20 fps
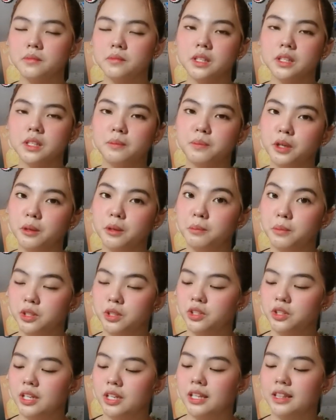promo.
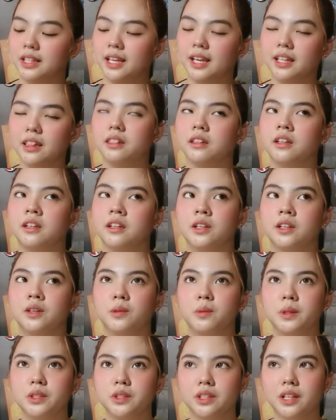You can get,
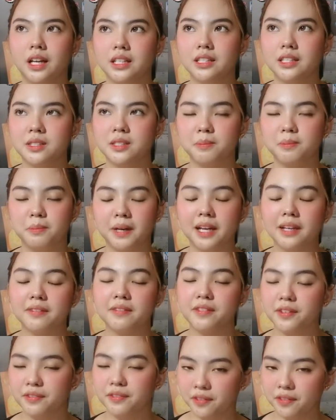when you guys buy
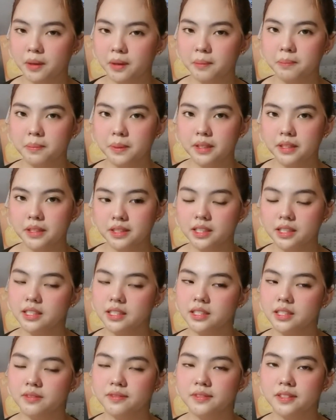for 4
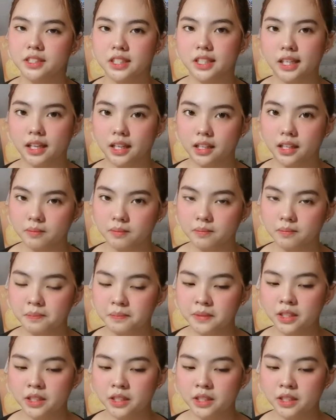pieces of chicken,